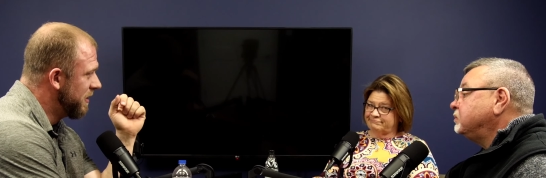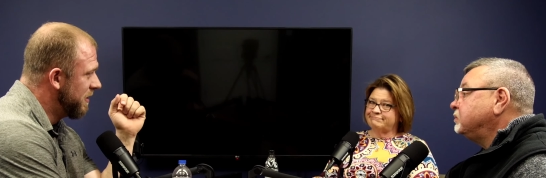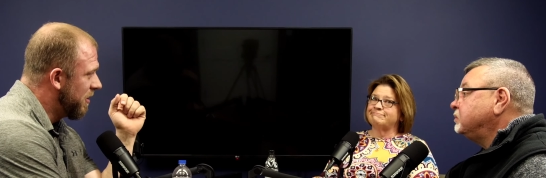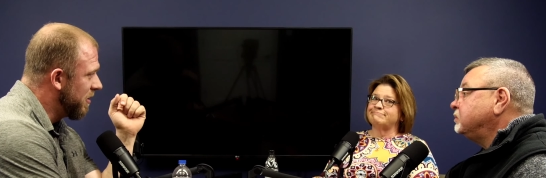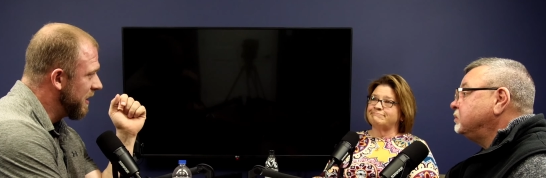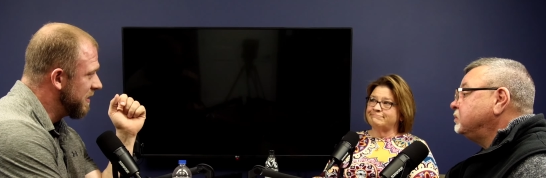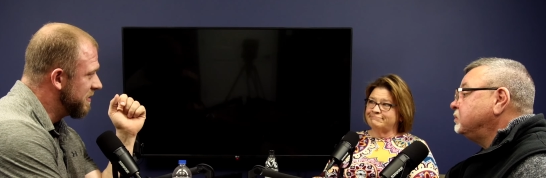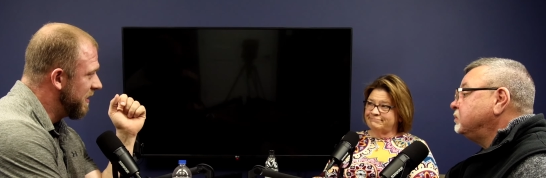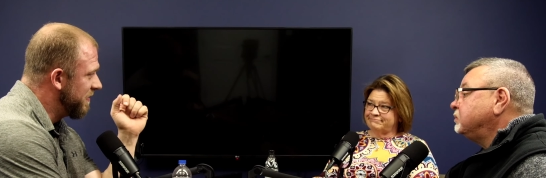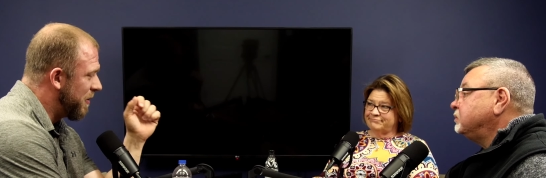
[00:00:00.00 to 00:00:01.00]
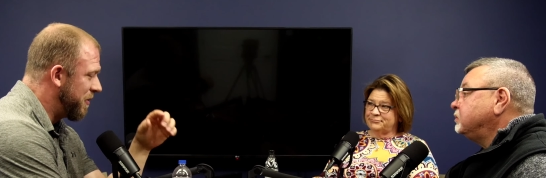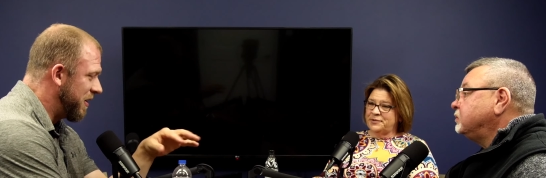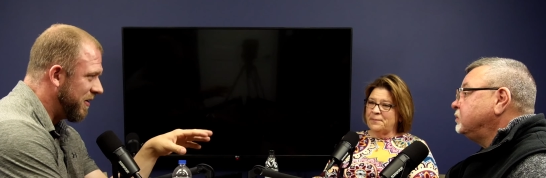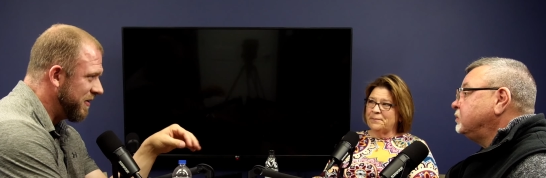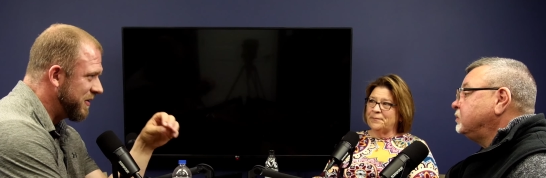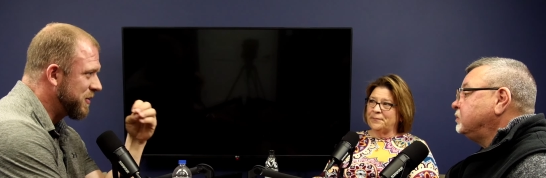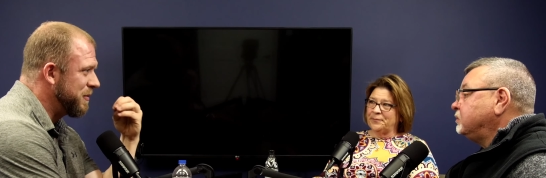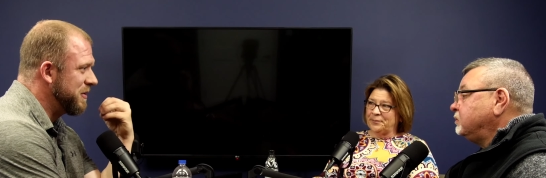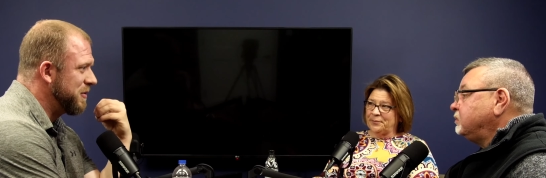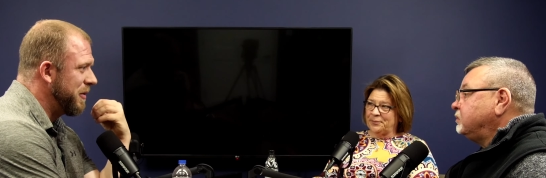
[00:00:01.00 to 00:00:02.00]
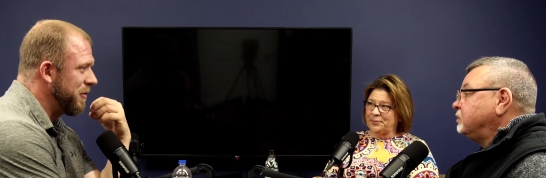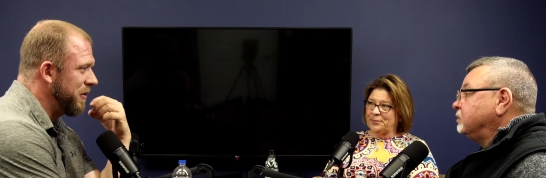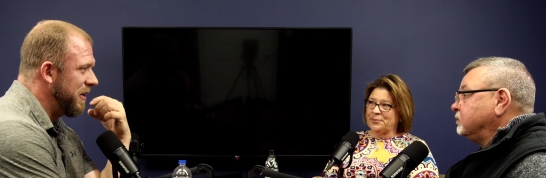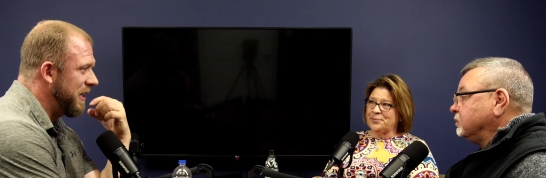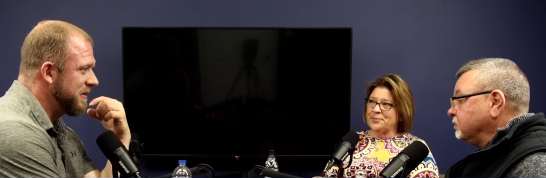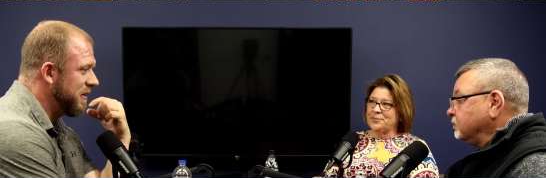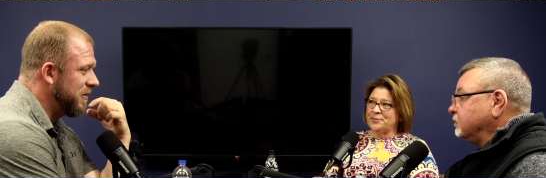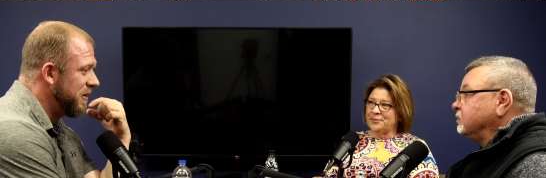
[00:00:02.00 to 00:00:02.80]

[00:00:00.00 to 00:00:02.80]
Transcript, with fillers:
Speaker 1: All that good stuff. I'll put it all in the description so people can do that. So